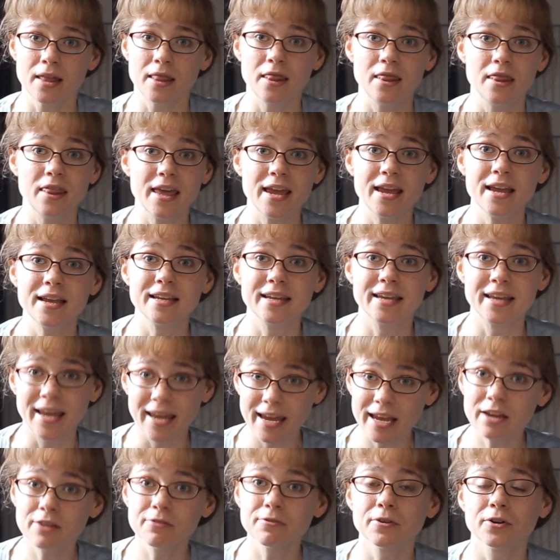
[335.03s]
they
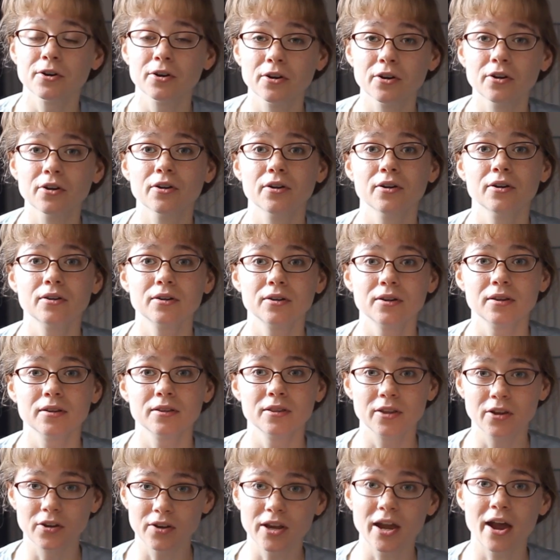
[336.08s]
gave her
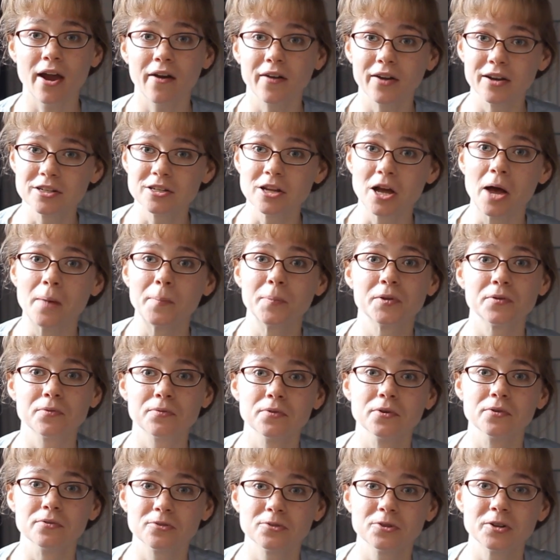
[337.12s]
their carrot tops
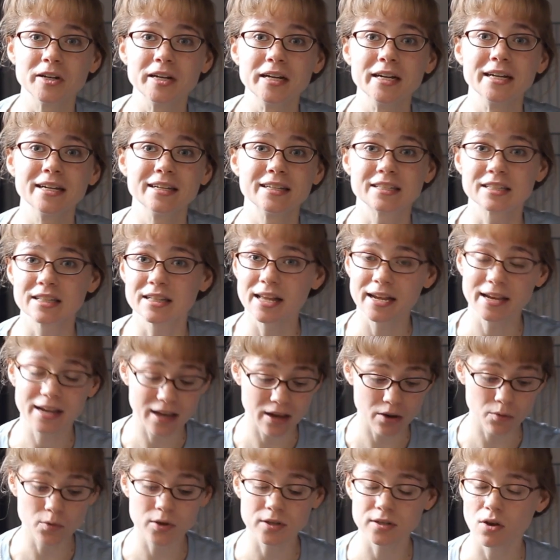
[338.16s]
for free. It's like
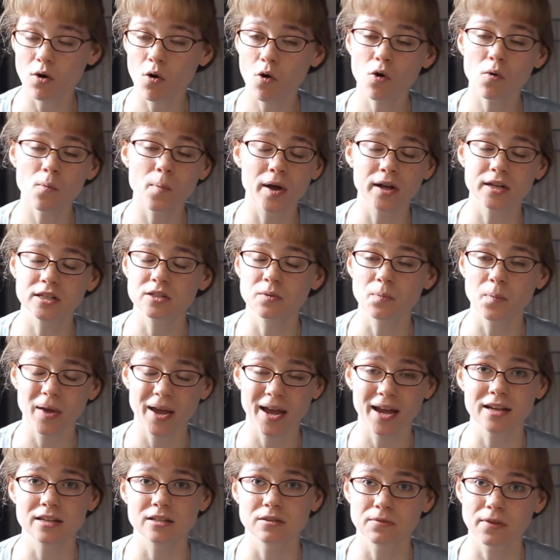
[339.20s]
it was a whole bunch of
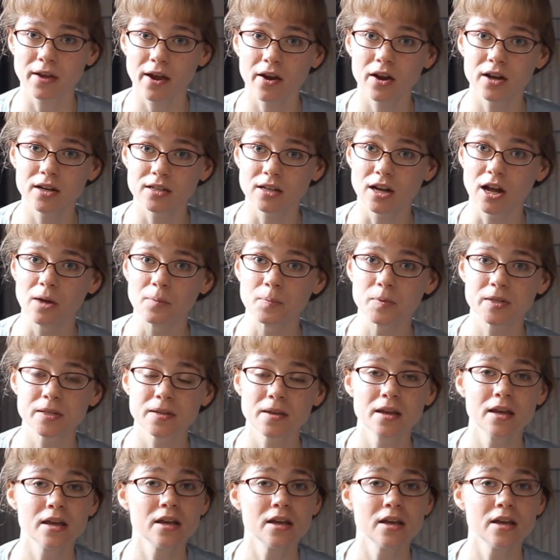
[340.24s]
bags of carrot tops.